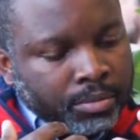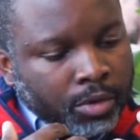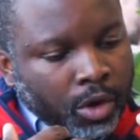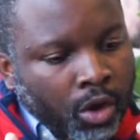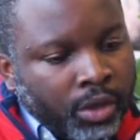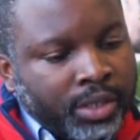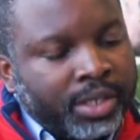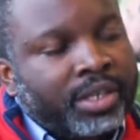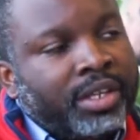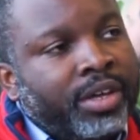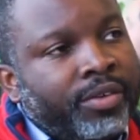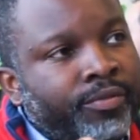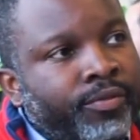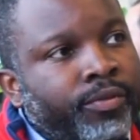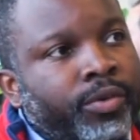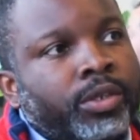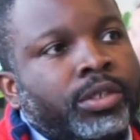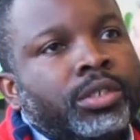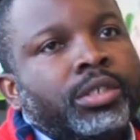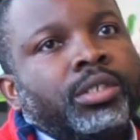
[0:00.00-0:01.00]
order their
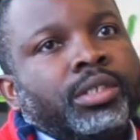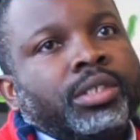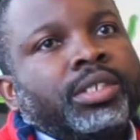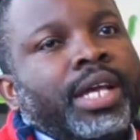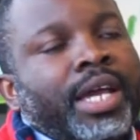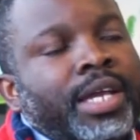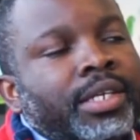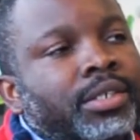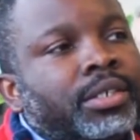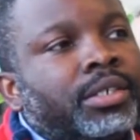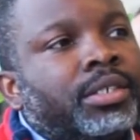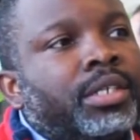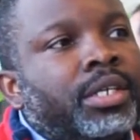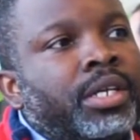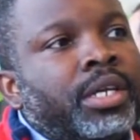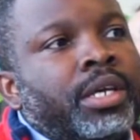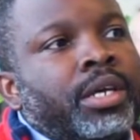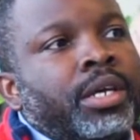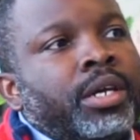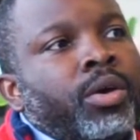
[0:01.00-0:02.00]
first test.
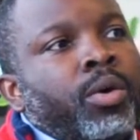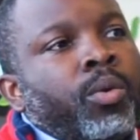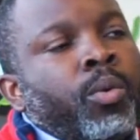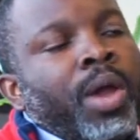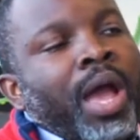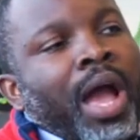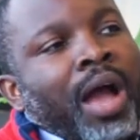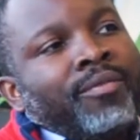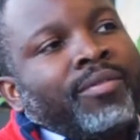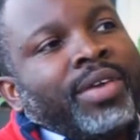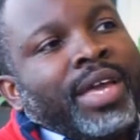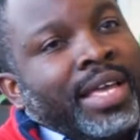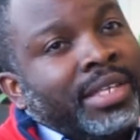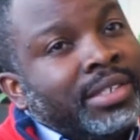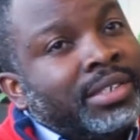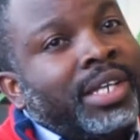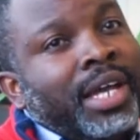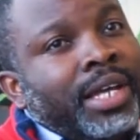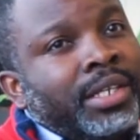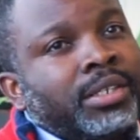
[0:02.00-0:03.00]
We have
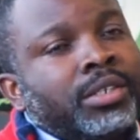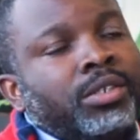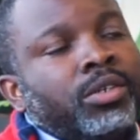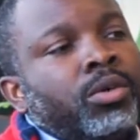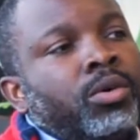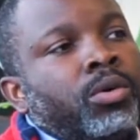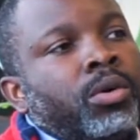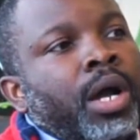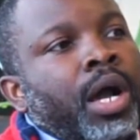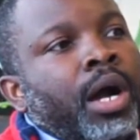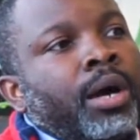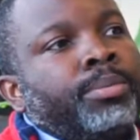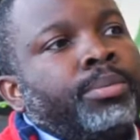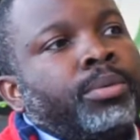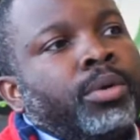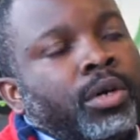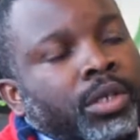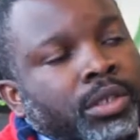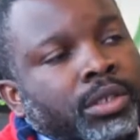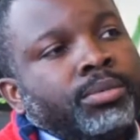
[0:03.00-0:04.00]
insights, who
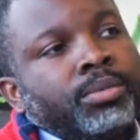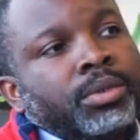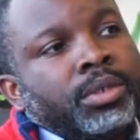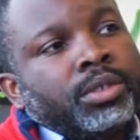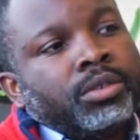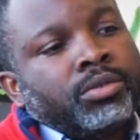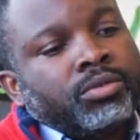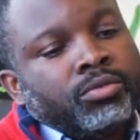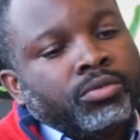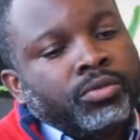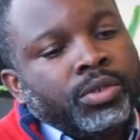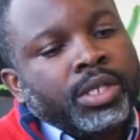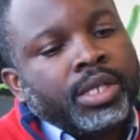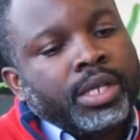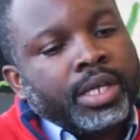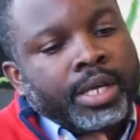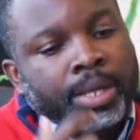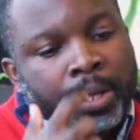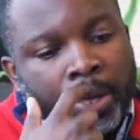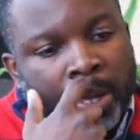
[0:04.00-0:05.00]
help customers
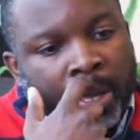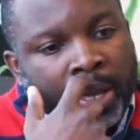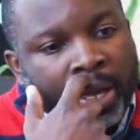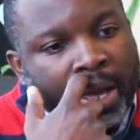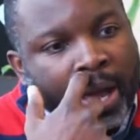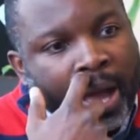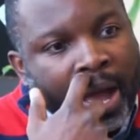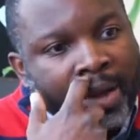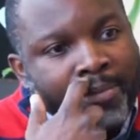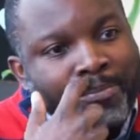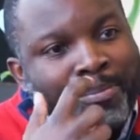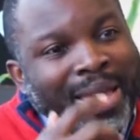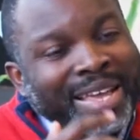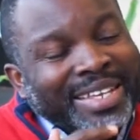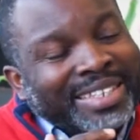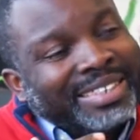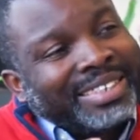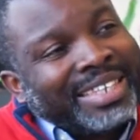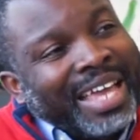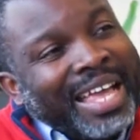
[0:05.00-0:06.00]
really
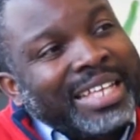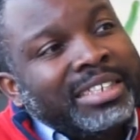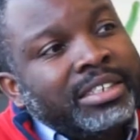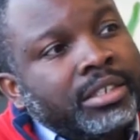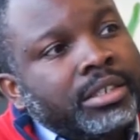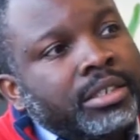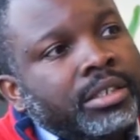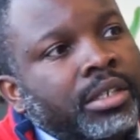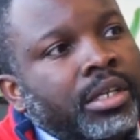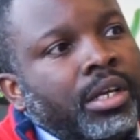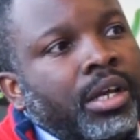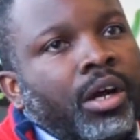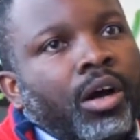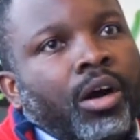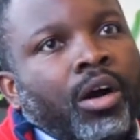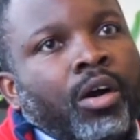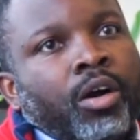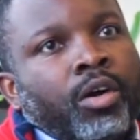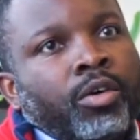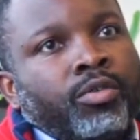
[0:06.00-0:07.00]
make sense
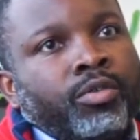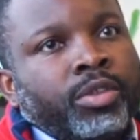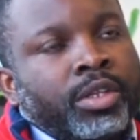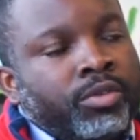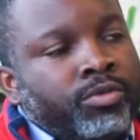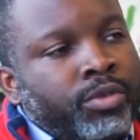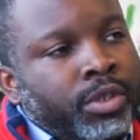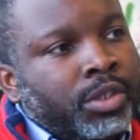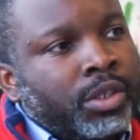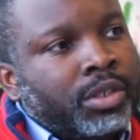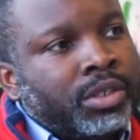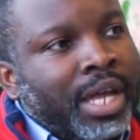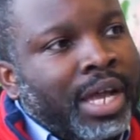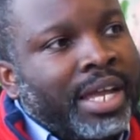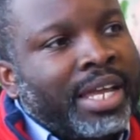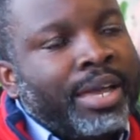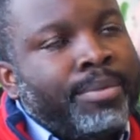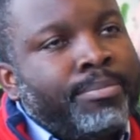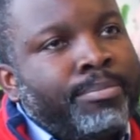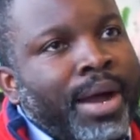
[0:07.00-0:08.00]
of the results
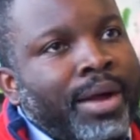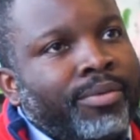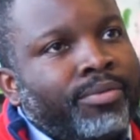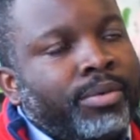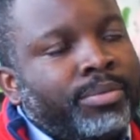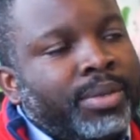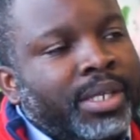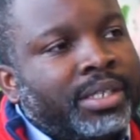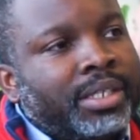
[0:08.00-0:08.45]
that came back from the